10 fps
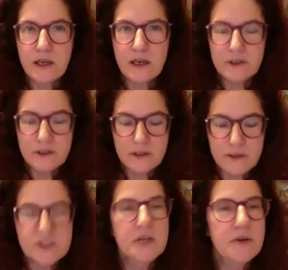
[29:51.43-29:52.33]
the
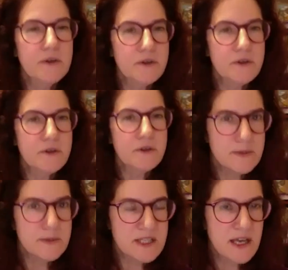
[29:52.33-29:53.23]
materials
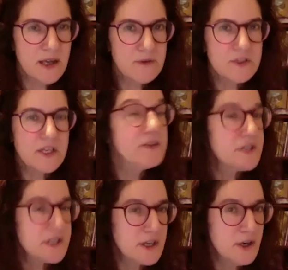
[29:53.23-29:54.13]
themselves and the
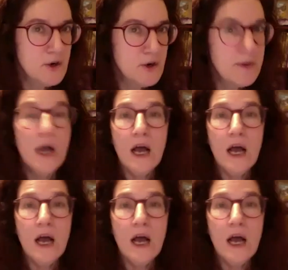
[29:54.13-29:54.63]
scope.